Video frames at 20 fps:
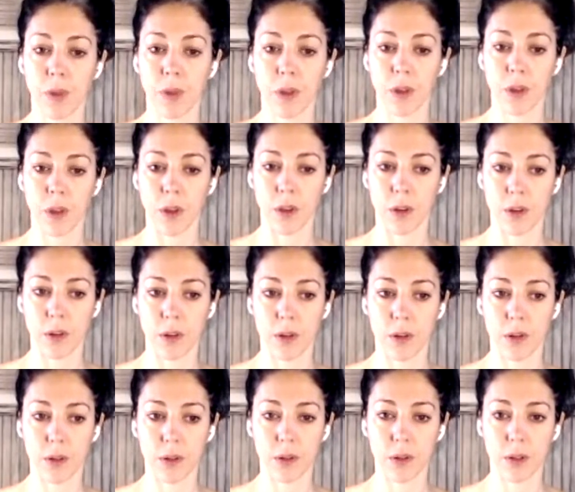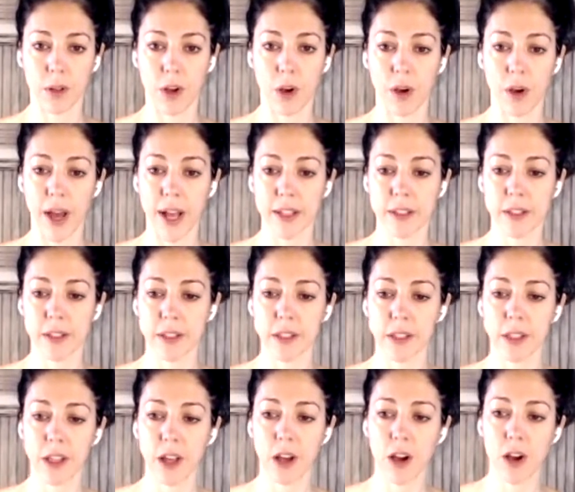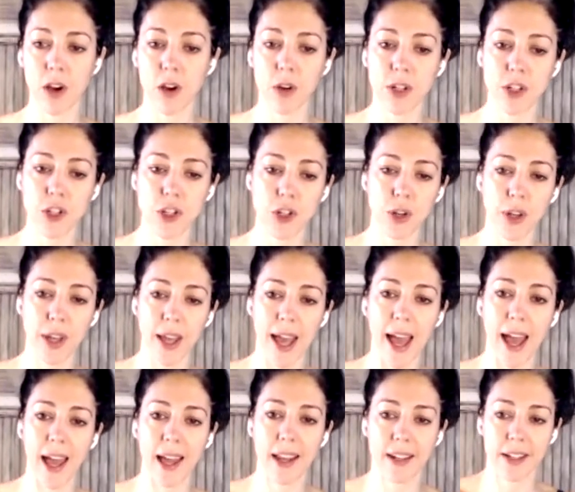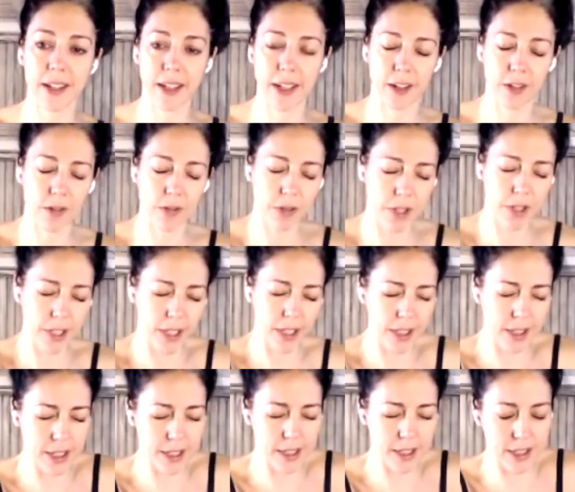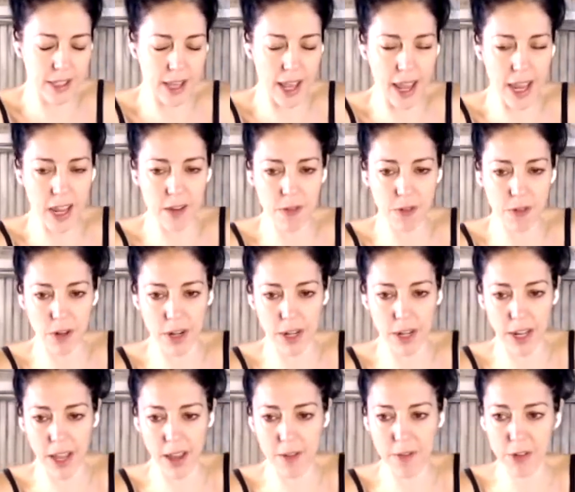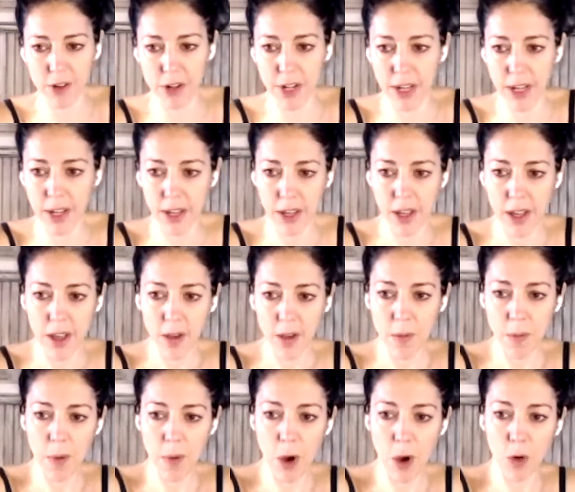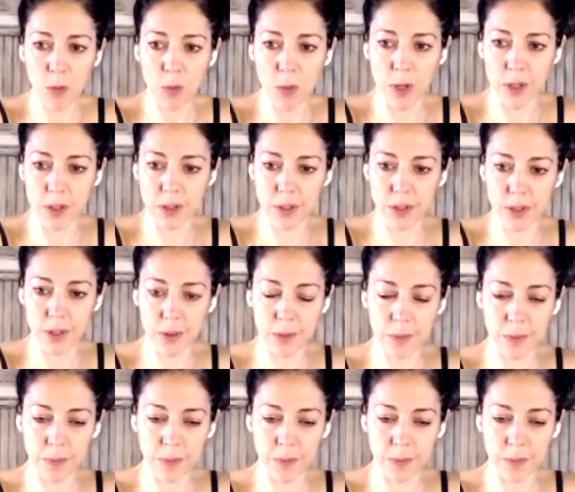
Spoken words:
Good. Go as slow as you can here, really savoring every moment.